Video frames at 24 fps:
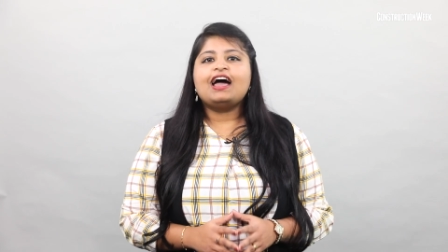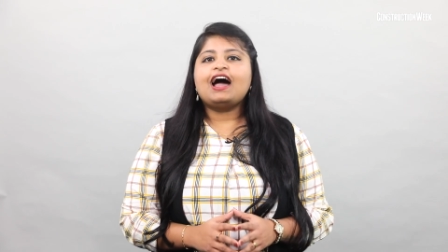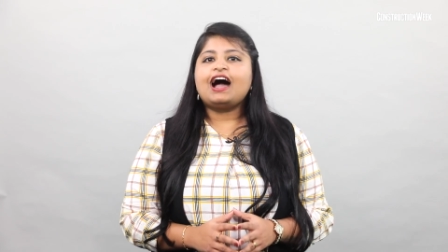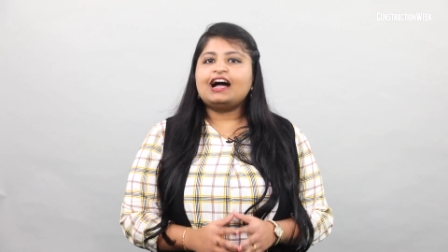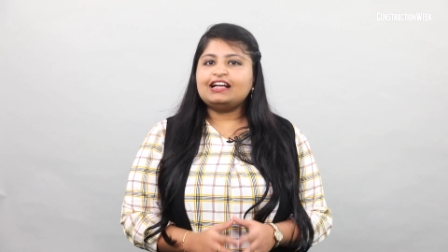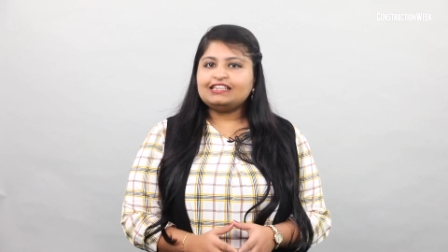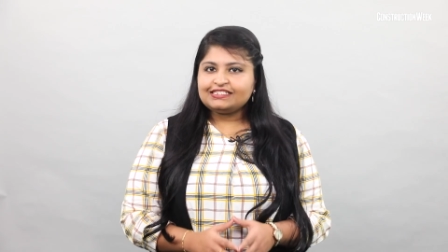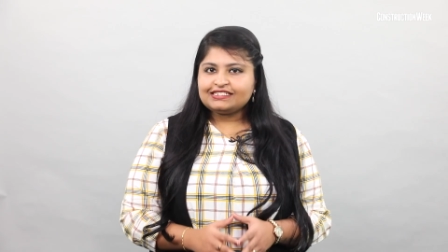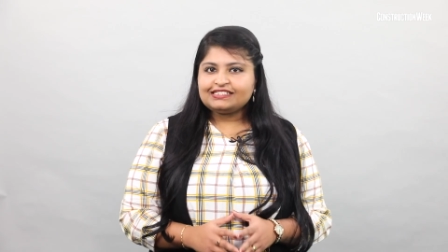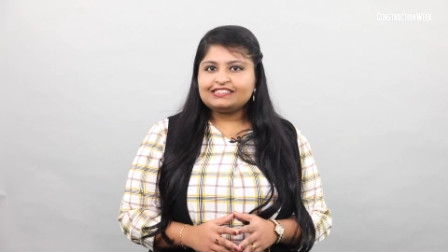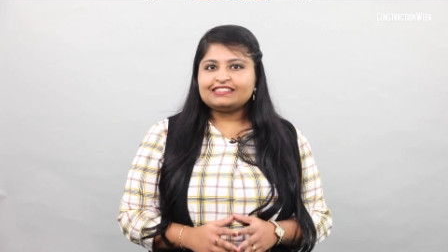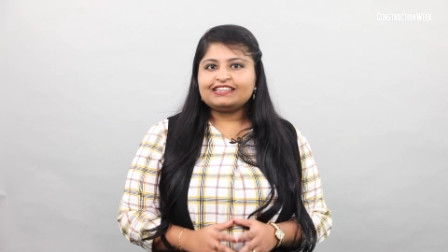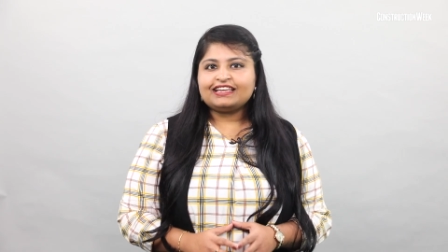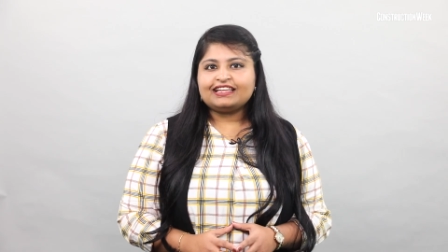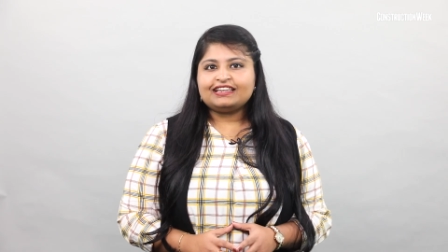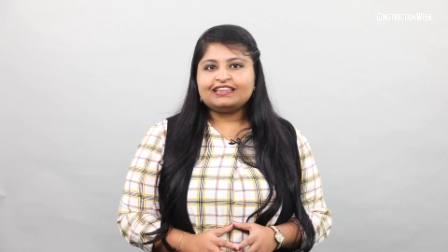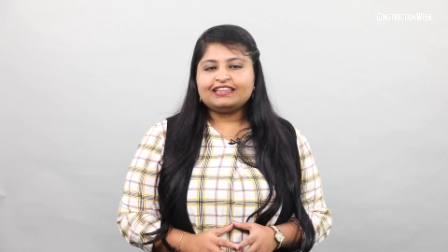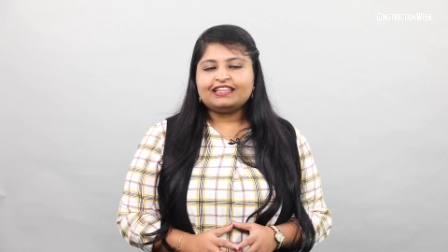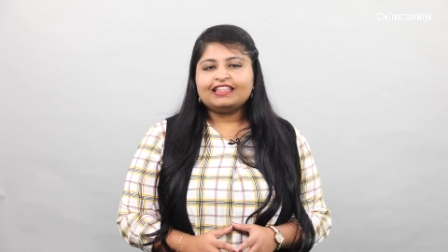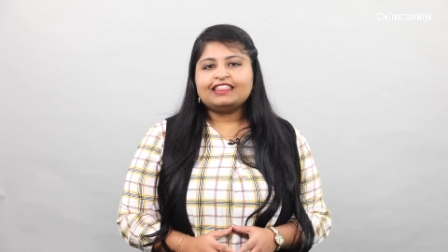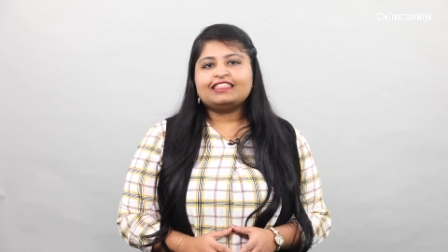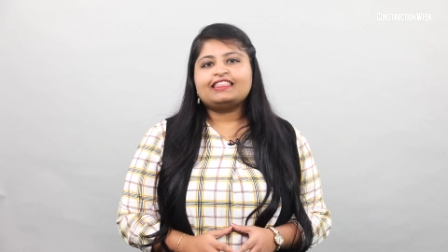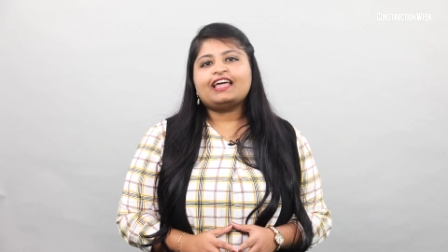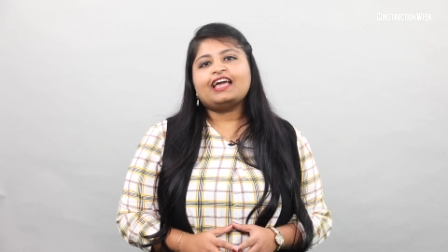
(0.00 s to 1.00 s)
Until
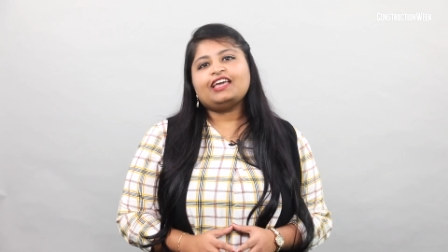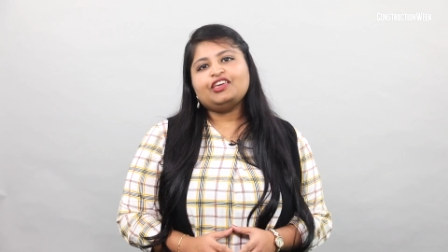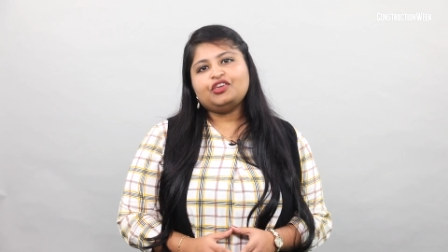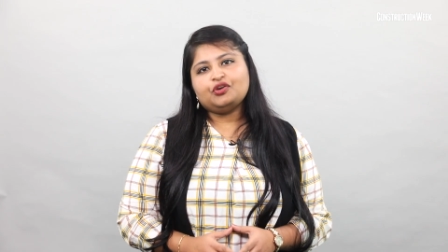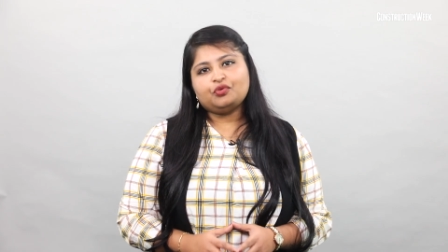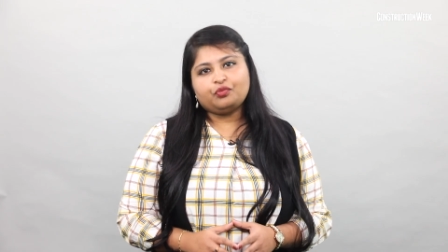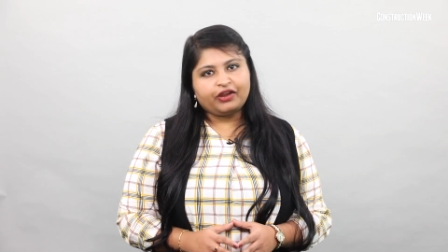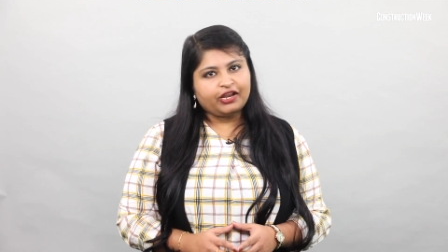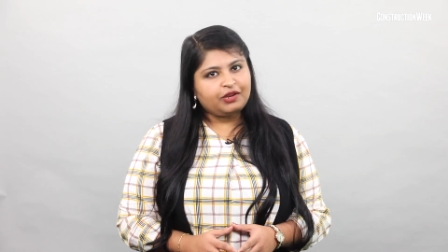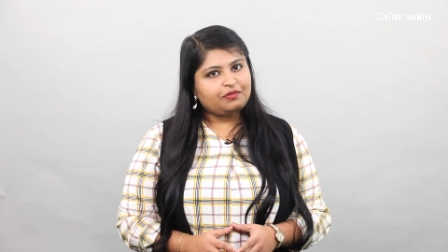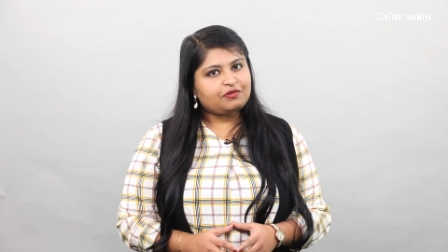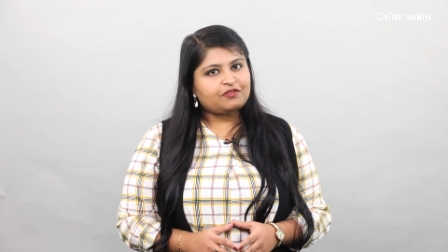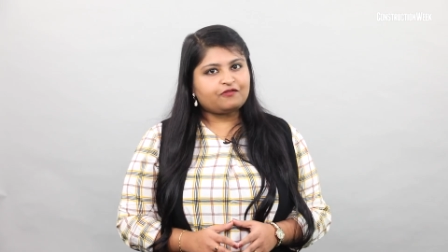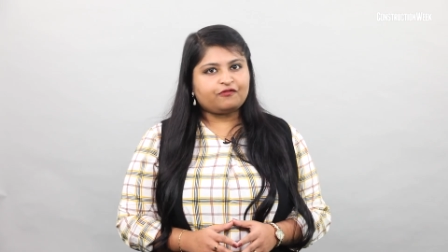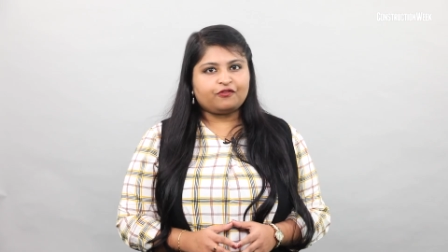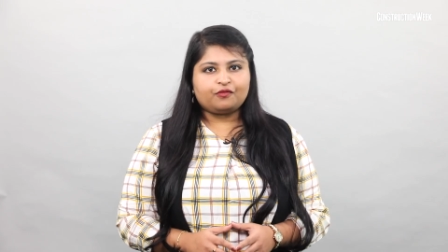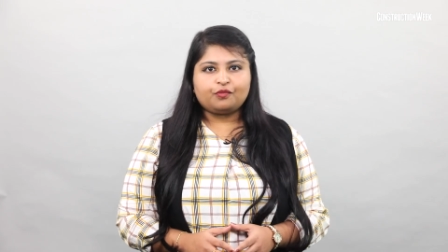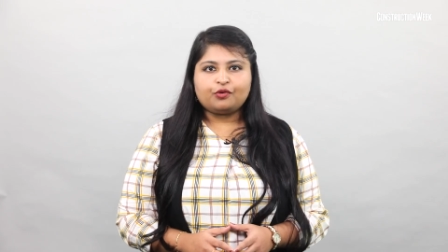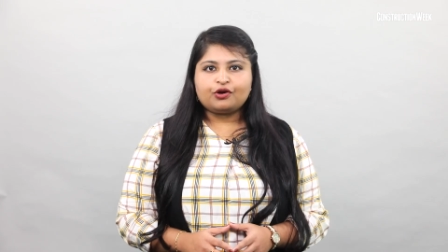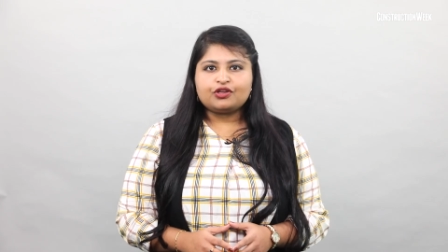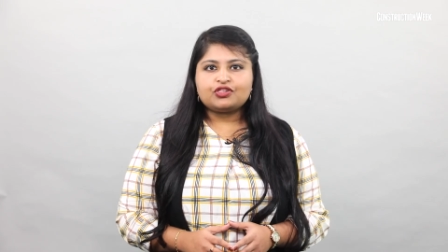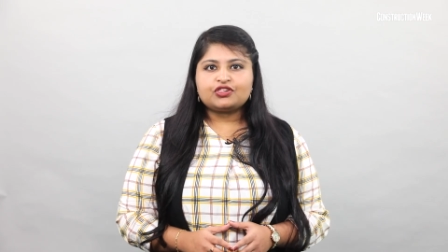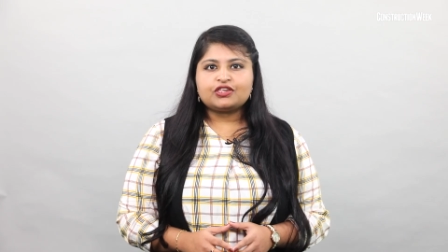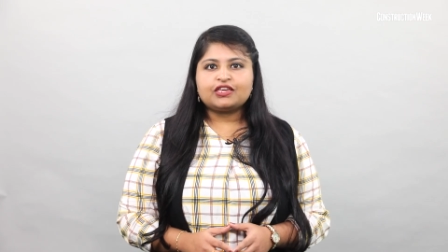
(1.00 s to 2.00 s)
then, thank you very much
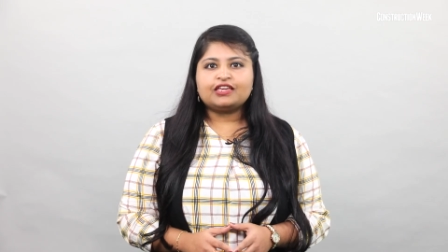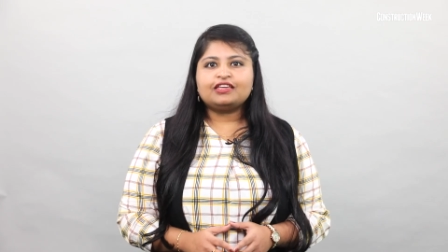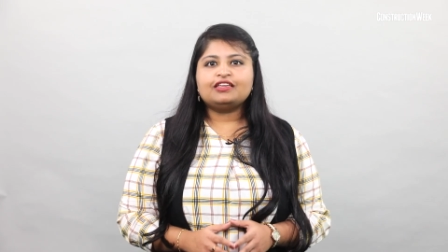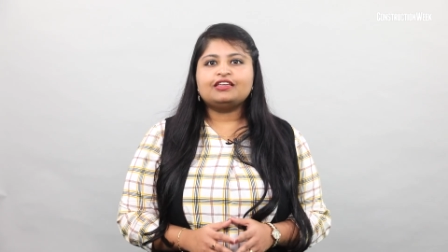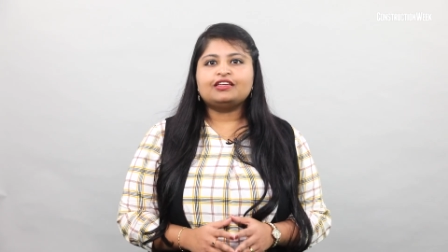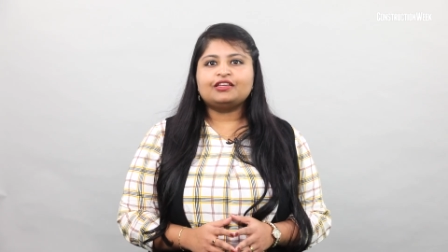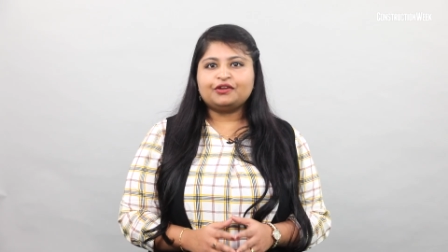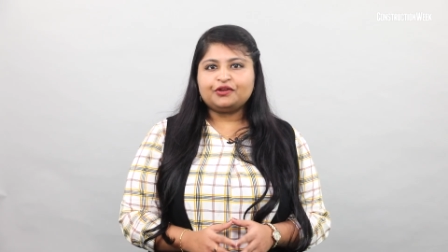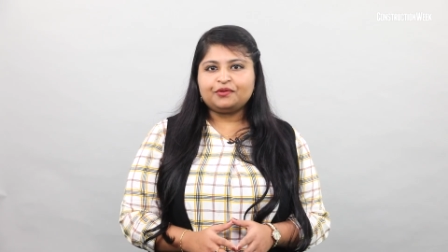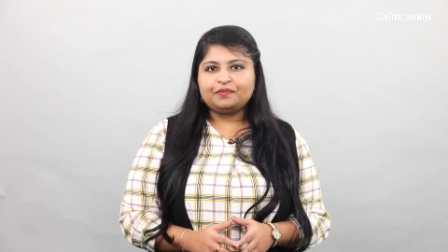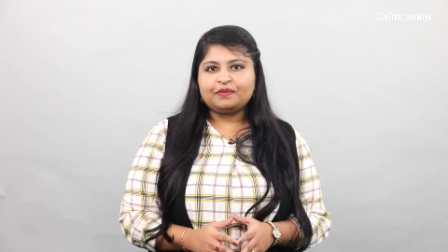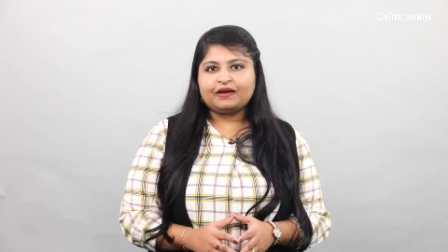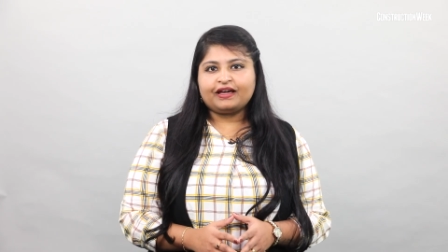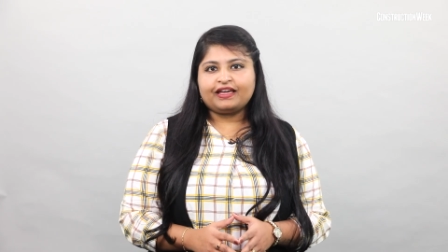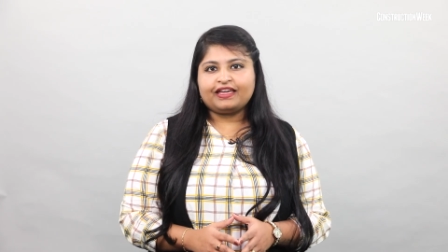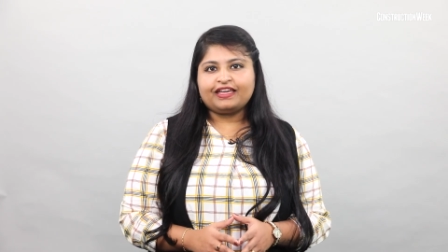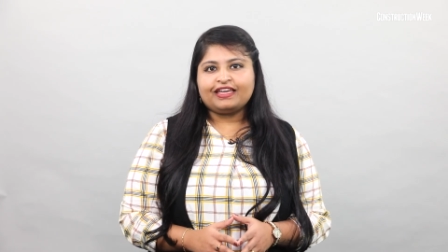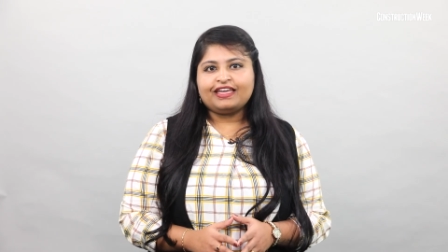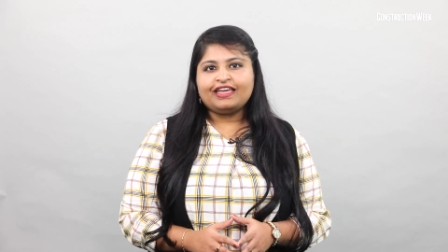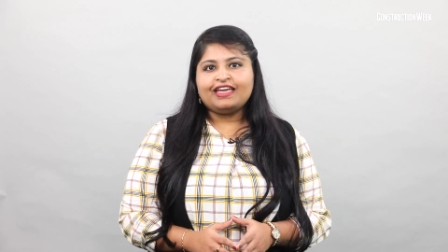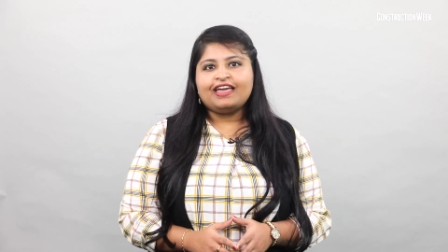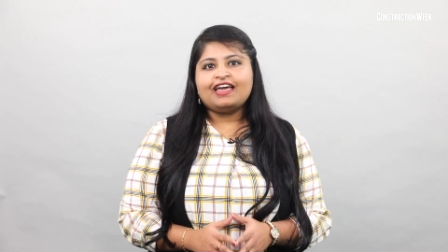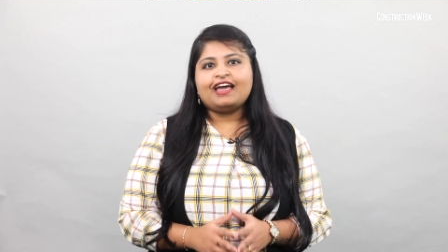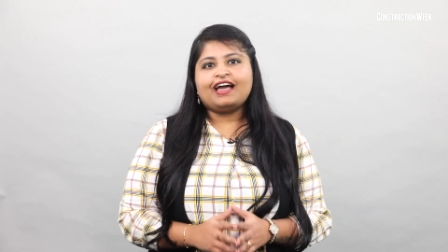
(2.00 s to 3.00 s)
for watching, goodbye,